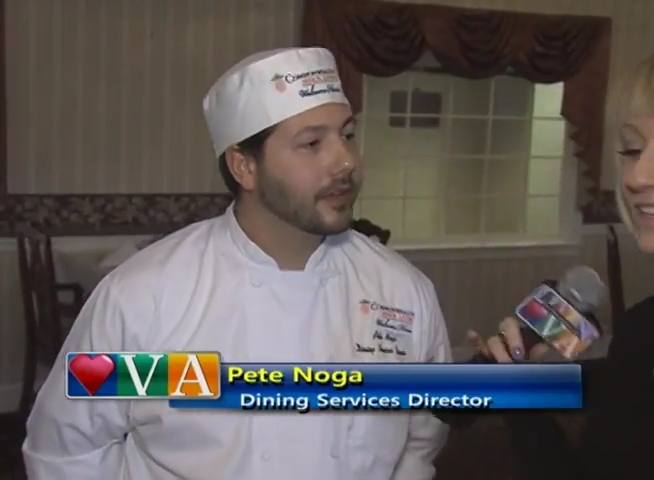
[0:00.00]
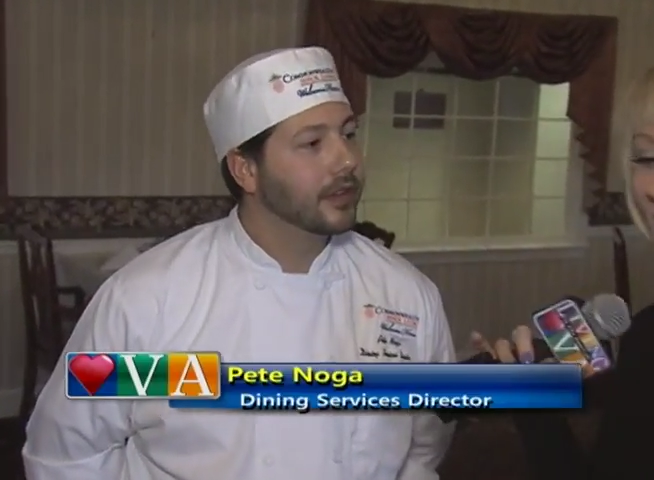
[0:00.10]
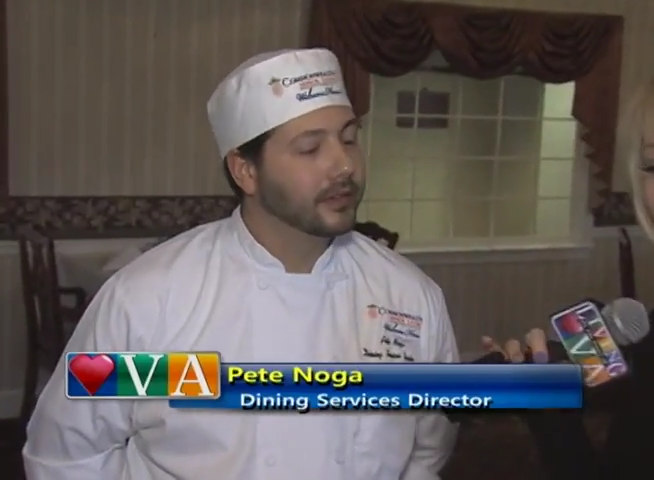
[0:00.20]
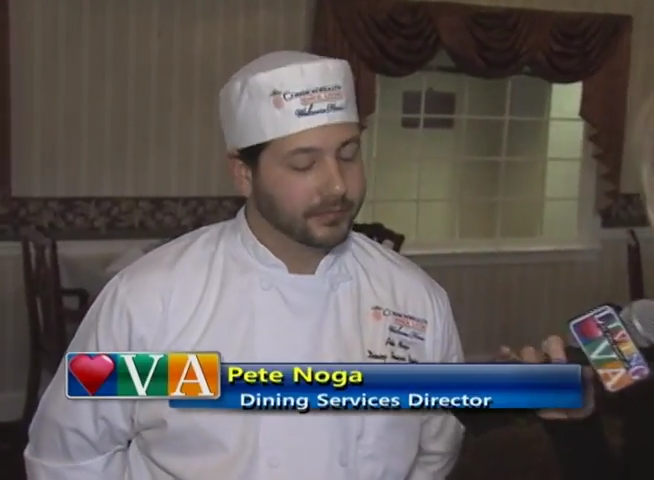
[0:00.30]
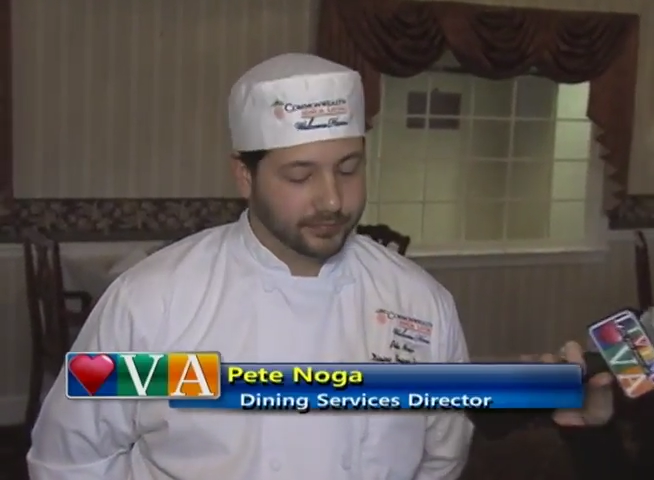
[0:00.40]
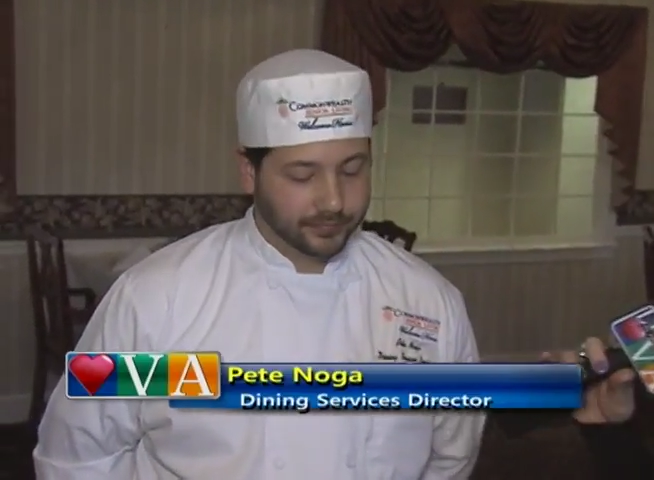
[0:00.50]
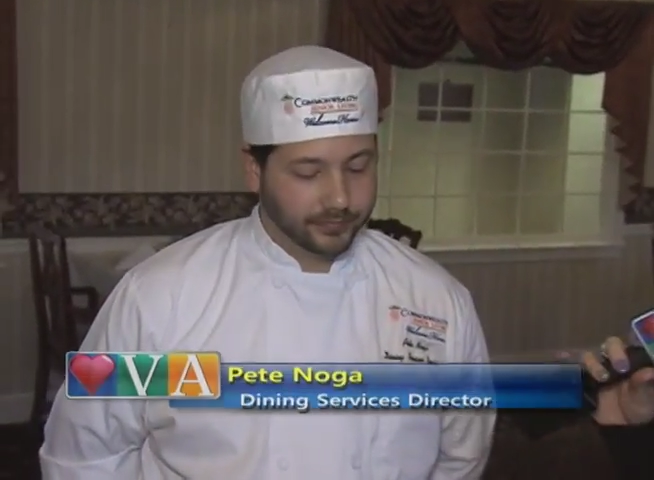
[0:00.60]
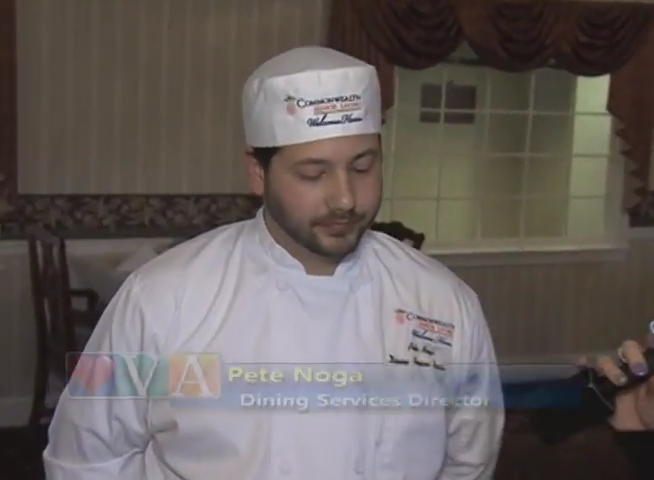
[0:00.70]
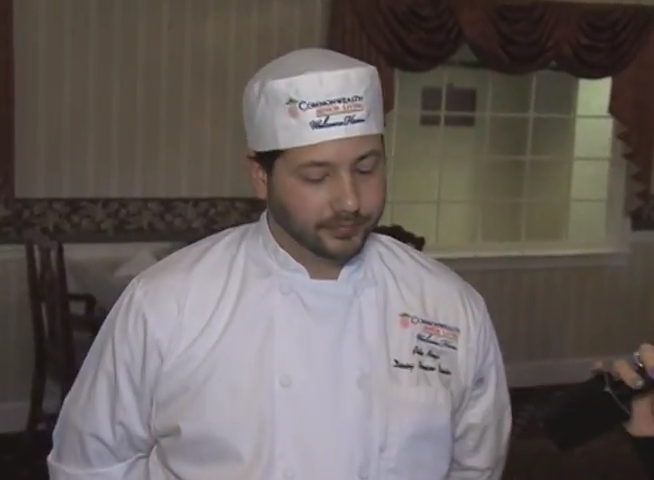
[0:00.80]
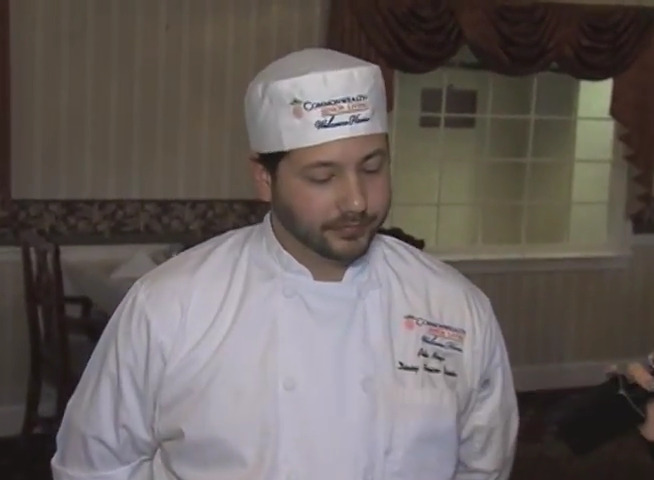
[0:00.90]
That's a very
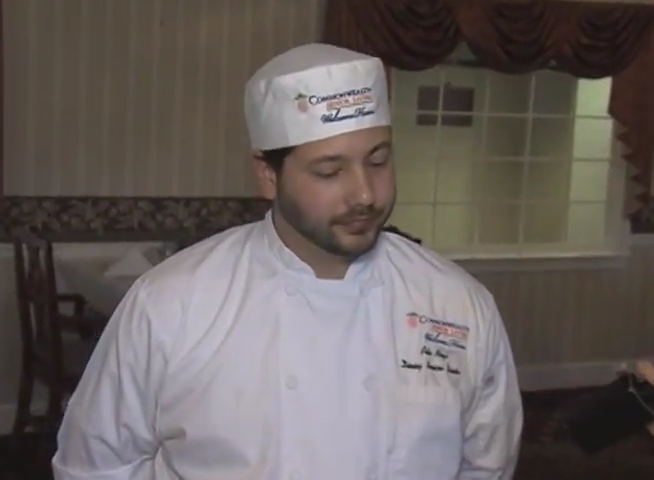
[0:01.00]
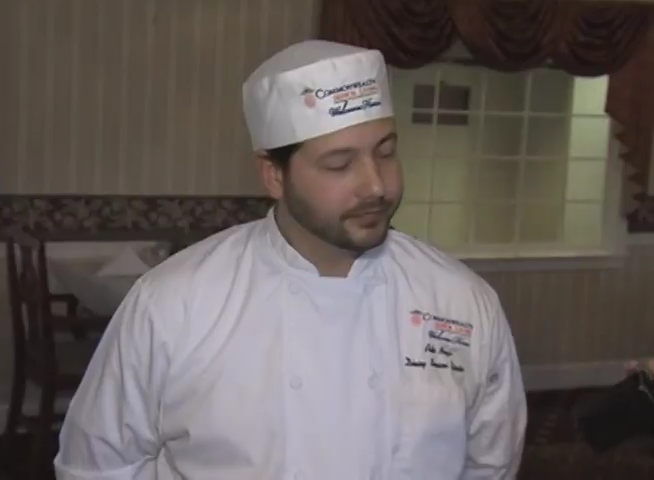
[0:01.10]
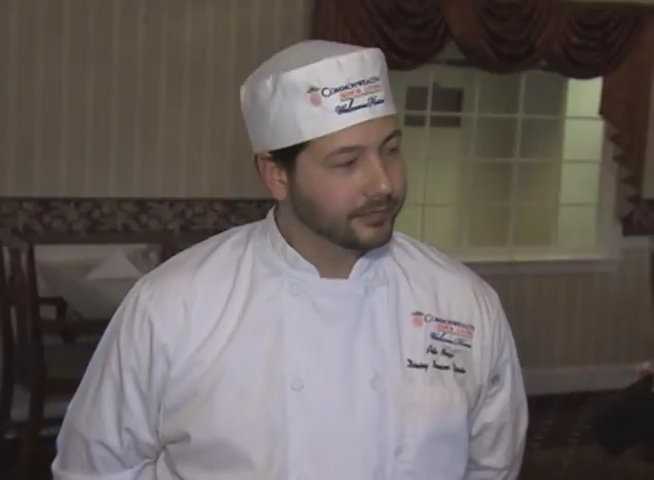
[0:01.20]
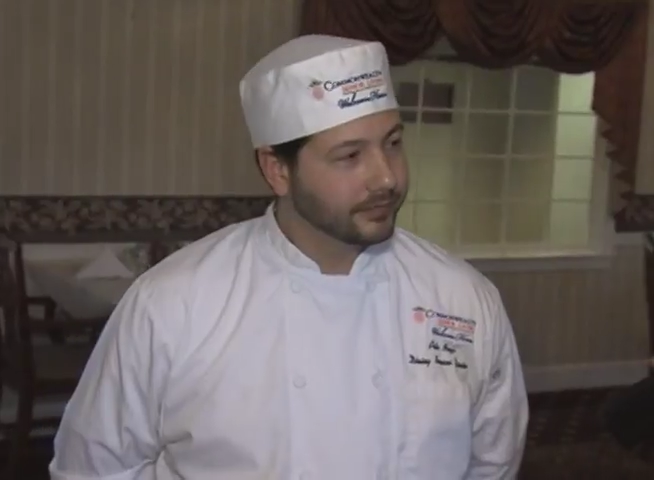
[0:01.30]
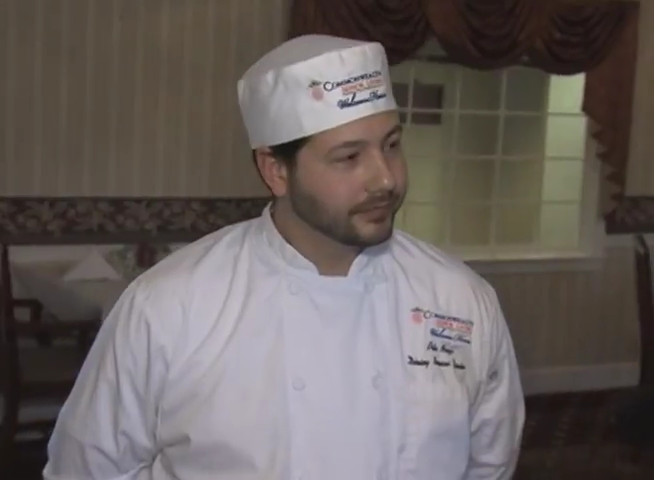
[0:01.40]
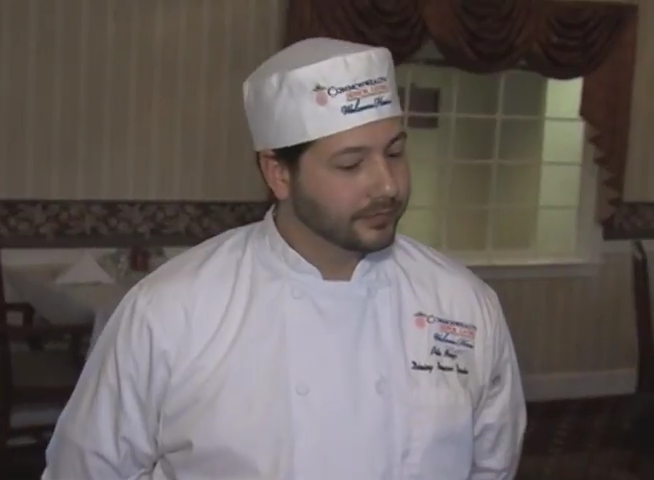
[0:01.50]
good point. Now,